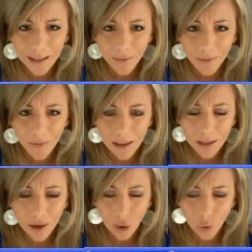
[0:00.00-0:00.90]
in
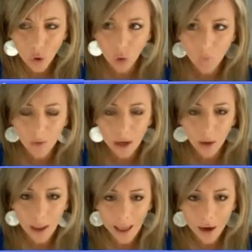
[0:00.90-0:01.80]
the YouTube video
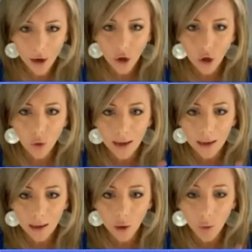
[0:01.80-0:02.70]
editor?
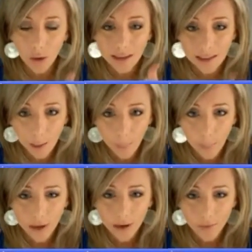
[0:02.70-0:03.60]
You can
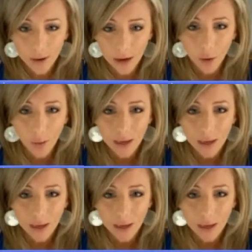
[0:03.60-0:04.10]
separate a video